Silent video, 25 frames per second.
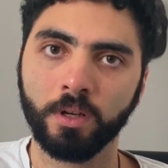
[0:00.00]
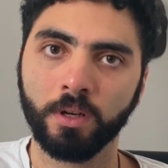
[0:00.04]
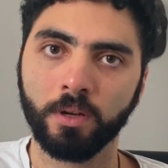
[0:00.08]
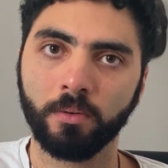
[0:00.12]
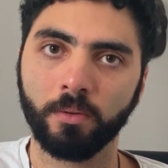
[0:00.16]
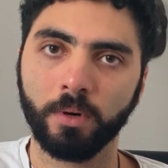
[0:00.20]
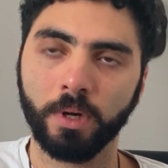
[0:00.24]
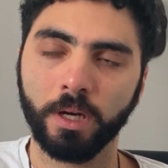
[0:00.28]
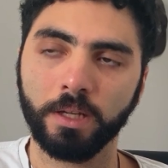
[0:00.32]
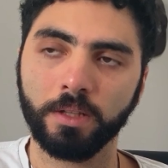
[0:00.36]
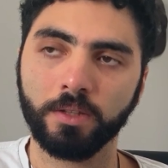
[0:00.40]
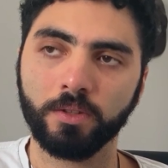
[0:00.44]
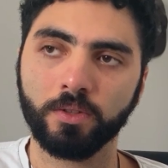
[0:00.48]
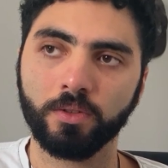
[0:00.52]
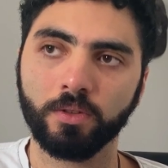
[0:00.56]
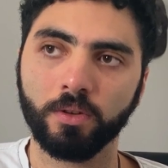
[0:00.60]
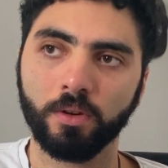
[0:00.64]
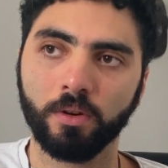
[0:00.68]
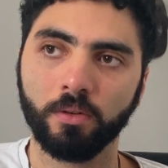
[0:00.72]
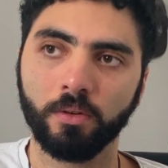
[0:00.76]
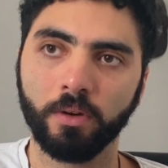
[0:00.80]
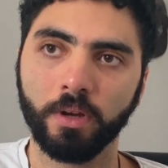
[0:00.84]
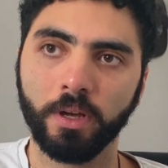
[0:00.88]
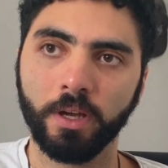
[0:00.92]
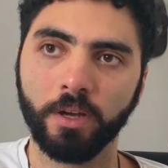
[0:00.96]
right?
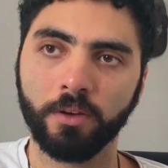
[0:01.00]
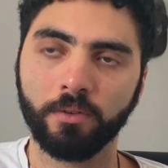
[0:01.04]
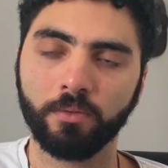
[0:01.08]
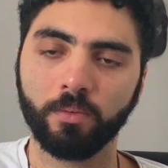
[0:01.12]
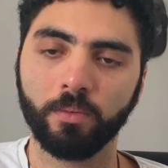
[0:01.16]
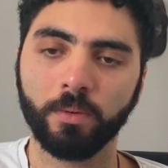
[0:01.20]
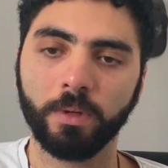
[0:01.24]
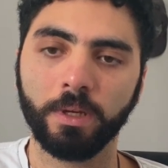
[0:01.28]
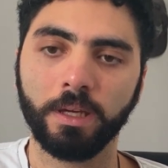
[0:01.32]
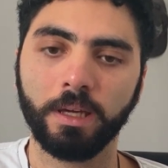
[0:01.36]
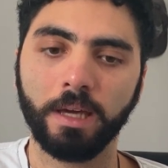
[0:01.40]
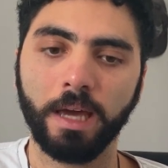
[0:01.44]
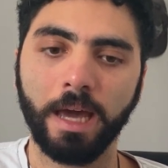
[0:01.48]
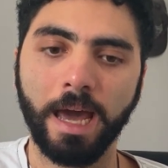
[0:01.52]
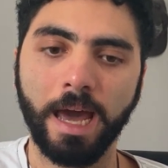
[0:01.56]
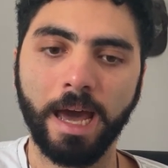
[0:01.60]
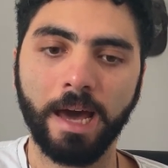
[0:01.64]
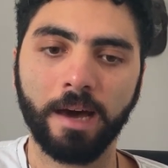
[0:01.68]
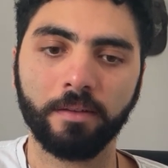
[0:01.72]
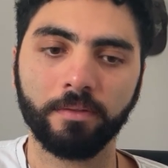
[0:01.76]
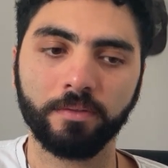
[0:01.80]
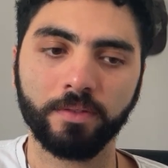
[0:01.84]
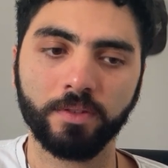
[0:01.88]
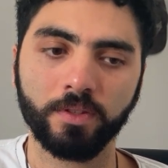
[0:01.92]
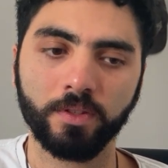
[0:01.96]
So if we
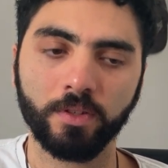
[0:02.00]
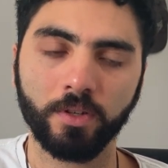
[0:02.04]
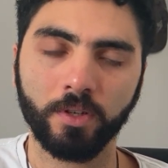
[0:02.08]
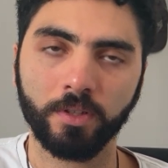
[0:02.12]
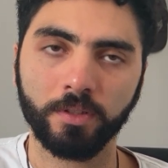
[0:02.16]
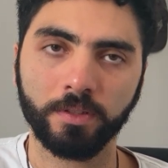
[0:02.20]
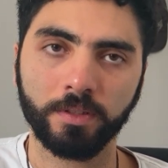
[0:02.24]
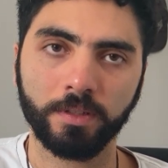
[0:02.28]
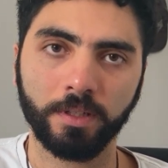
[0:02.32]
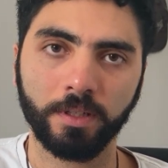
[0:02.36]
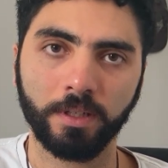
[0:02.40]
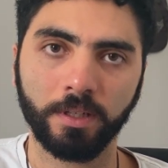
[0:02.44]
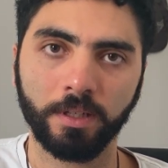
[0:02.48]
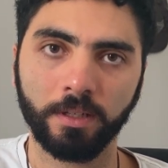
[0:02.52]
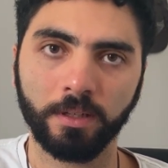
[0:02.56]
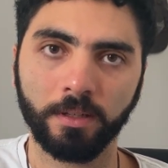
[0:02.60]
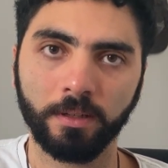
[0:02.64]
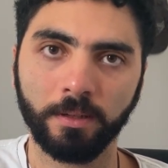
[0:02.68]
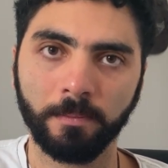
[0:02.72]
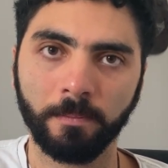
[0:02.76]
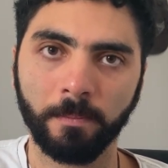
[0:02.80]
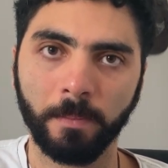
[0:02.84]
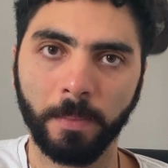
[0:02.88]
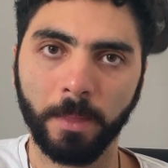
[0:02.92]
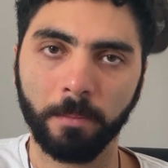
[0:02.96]
have certain
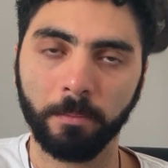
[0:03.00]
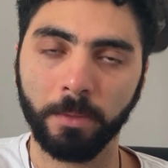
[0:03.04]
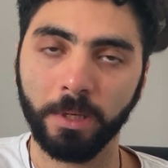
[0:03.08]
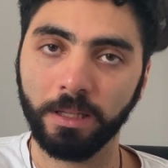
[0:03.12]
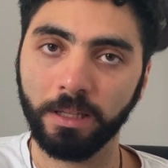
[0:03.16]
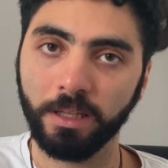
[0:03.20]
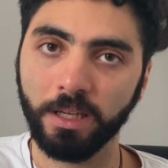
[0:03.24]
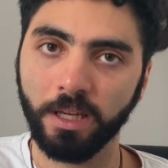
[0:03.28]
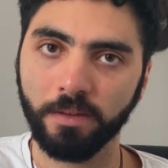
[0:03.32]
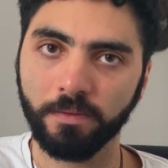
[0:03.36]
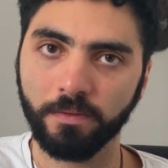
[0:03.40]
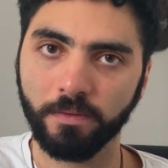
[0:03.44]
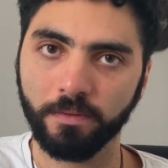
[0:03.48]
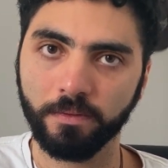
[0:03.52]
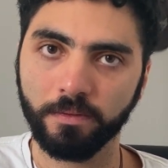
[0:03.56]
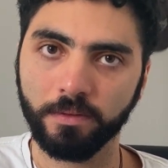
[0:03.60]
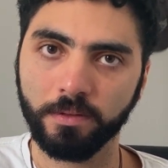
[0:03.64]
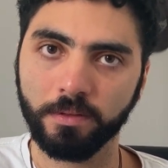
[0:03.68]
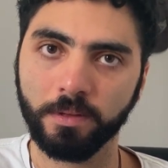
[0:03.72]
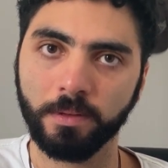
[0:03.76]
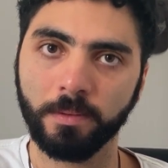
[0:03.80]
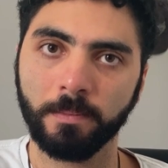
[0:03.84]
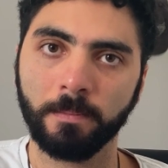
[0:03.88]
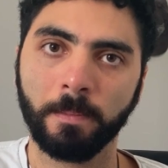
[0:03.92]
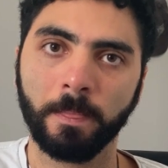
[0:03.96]

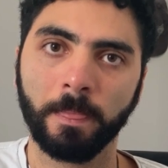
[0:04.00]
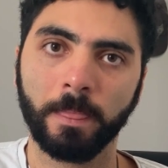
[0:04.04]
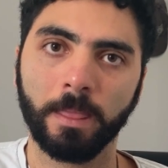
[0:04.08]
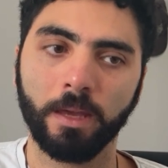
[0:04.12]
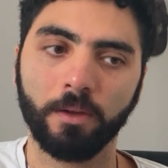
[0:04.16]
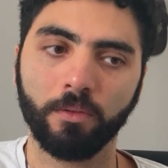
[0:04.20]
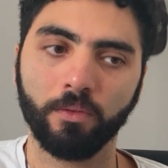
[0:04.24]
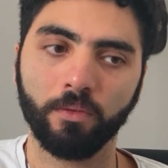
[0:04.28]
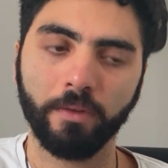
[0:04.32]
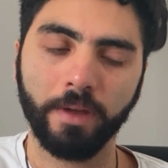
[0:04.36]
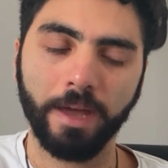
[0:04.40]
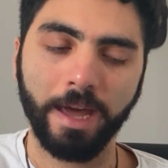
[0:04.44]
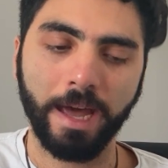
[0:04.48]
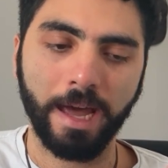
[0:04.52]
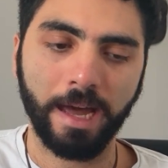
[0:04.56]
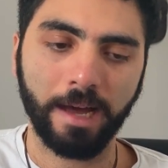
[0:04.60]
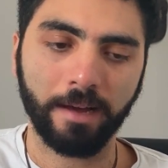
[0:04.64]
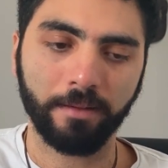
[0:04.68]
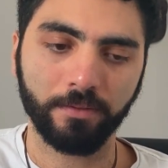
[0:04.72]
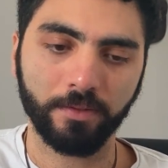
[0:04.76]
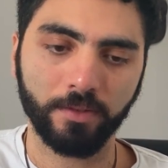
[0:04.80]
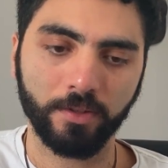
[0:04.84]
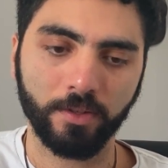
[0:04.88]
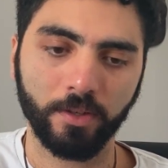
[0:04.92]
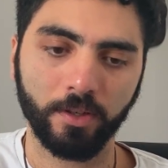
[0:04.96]
beliefs, if we
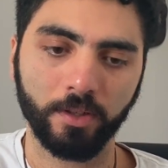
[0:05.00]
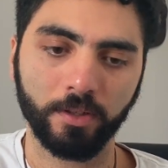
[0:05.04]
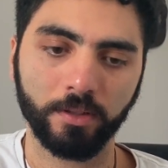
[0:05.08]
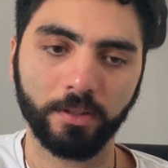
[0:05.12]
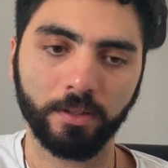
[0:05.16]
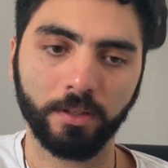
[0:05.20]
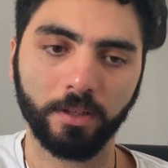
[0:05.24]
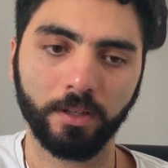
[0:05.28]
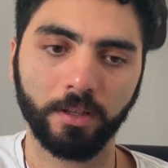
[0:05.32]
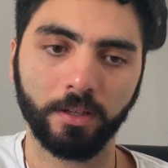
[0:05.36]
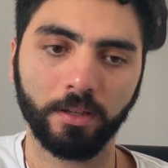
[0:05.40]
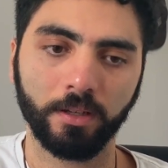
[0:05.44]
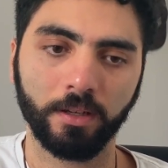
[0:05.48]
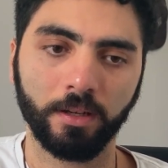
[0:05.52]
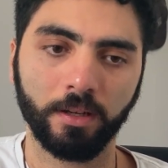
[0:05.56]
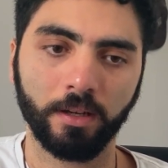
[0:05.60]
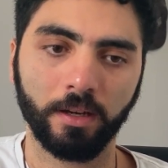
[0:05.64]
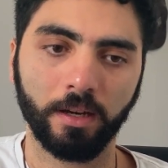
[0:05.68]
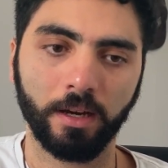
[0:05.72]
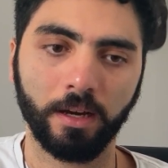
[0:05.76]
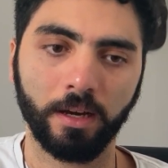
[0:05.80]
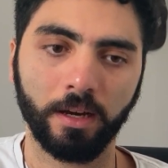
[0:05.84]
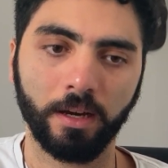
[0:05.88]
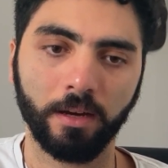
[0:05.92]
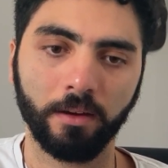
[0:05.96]
have certain
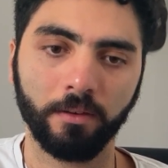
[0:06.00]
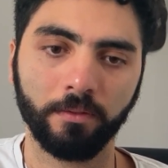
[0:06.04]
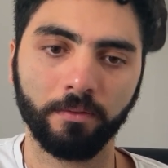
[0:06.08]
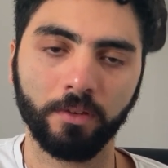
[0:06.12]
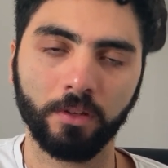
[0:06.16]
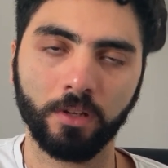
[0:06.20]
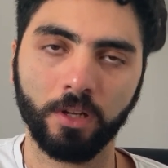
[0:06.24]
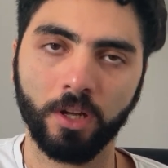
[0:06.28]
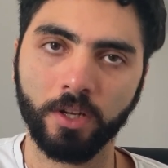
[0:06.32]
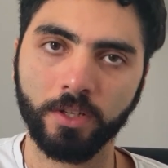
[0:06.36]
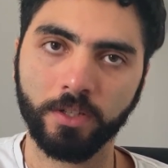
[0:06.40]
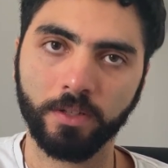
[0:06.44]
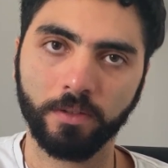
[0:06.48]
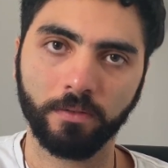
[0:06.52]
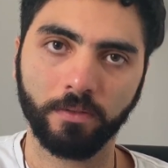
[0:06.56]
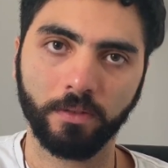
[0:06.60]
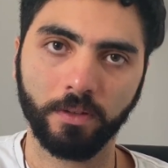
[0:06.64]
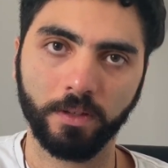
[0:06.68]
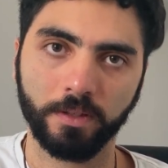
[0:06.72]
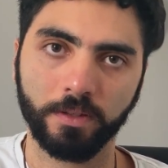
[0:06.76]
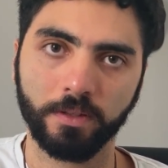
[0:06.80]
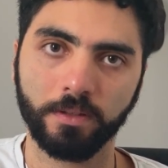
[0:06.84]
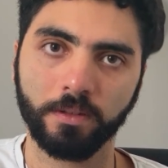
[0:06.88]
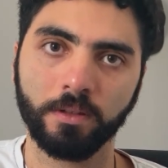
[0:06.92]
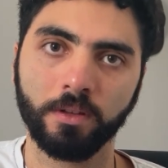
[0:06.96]

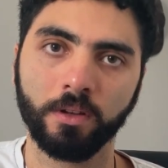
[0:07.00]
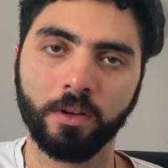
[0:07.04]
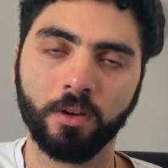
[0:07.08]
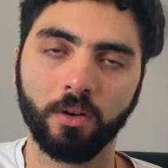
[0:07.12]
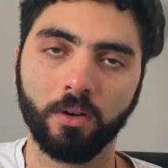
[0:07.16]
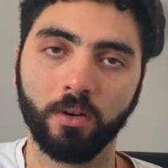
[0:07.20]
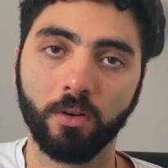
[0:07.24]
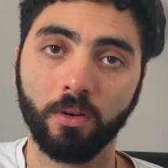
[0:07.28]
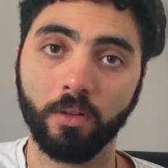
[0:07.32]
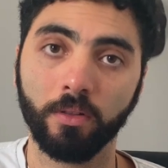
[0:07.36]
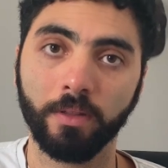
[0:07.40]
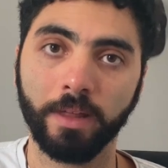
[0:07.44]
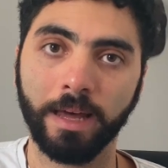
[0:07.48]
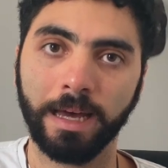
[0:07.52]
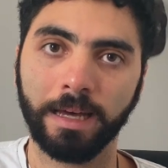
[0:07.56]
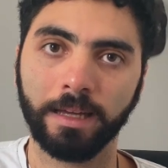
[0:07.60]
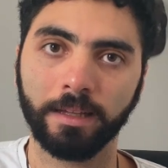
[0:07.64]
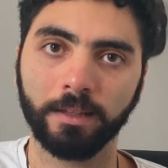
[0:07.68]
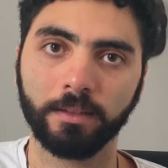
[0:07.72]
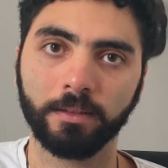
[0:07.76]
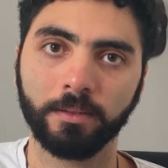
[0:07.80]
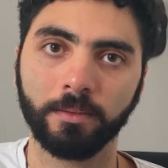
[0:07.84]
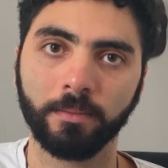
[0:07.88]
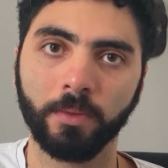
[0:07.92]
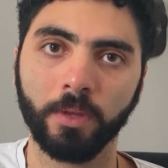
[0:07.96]
philosophies, all
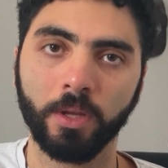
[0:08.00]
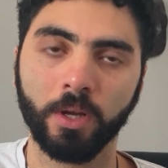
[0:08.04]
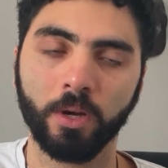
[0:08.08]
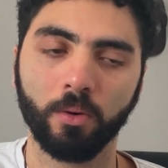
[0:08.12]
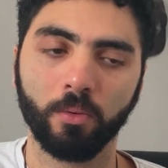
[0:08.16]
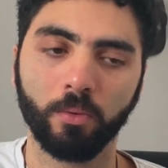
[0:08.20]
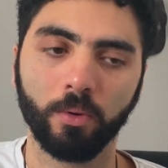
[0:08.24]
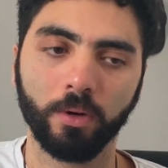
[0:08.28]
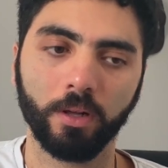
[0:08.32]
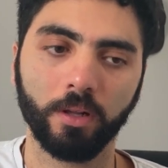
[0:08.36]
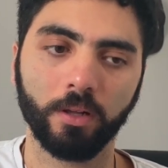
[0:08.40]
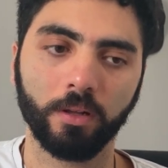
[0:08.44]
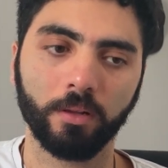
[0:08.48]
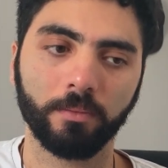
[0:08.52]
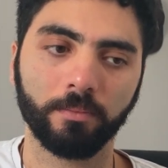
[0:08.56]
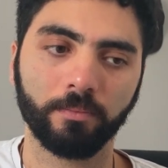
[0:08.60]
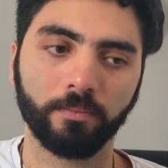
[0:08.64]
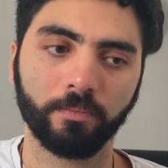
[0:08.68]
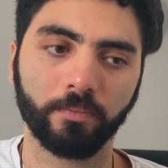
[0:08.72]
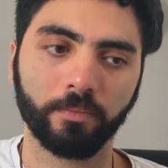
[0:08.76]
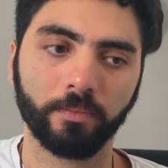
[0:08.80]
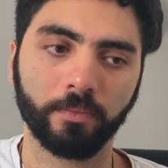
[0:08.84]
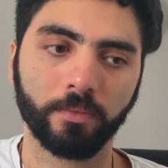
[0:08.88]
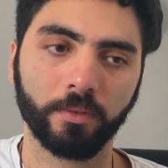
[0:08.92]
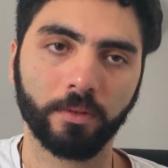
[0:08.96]
that will
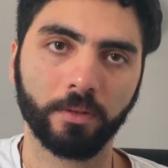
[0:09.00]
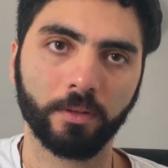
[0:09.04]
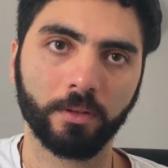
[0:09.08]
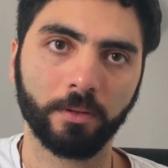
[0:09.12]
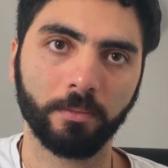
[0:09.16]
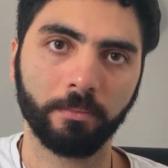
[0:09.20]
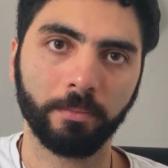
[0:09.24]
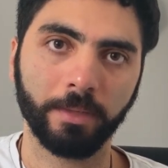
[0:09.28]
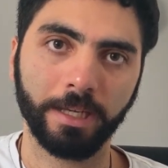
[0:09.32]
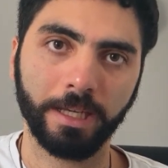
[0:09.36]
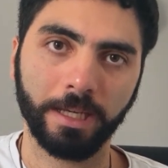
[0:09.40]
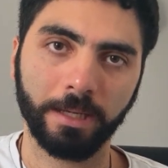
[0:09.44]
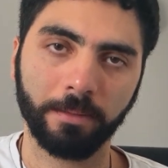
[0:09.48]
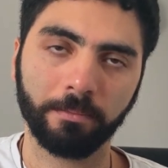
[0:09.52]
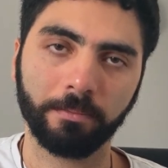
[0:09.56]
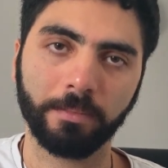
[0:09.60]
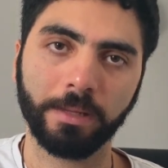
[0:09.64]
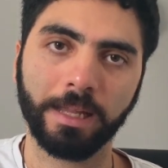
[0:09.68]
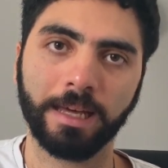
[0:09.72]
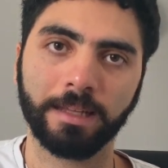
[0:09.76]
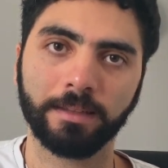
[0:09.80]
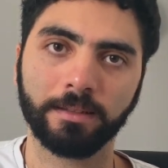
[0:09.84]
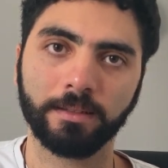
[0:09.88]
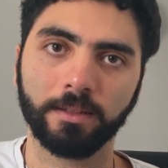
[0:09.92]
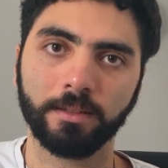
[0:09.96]
be
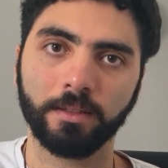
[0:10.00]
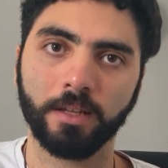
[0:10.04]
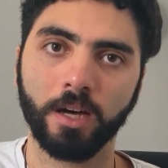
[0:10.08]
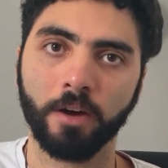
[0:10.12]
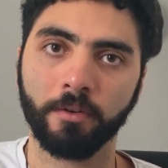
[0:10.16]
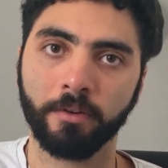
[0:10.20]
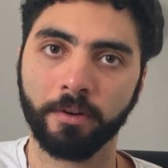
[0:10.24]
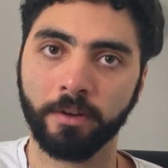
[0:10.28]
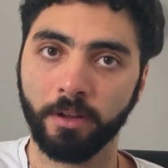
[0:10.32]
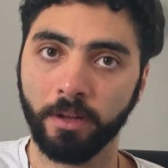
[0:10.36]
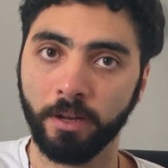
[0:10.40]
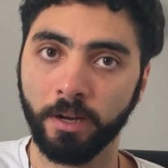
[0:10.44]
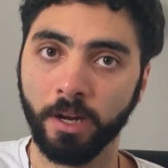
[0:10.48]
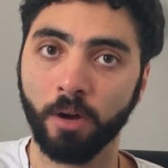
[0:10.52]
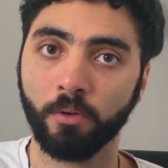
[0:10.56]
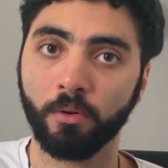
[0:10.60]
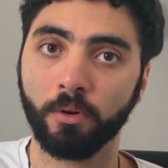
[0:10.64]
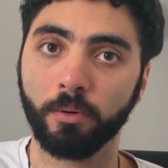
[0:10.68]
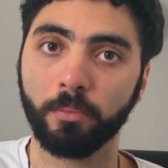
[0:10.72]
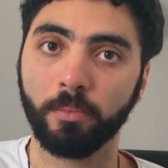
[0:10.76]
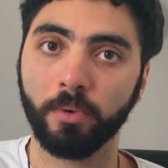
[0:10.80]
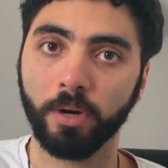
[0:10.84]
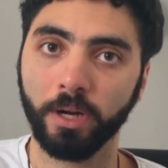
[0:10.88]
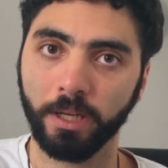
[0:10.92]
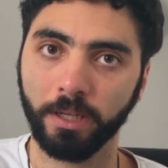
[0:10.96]
implanted in our
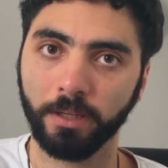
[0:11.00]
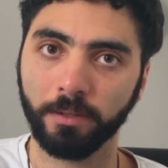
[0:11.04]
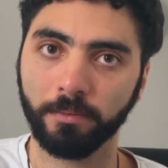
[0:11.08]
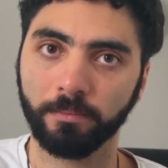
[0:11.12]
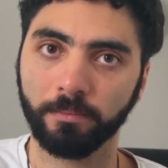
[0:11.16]
brain.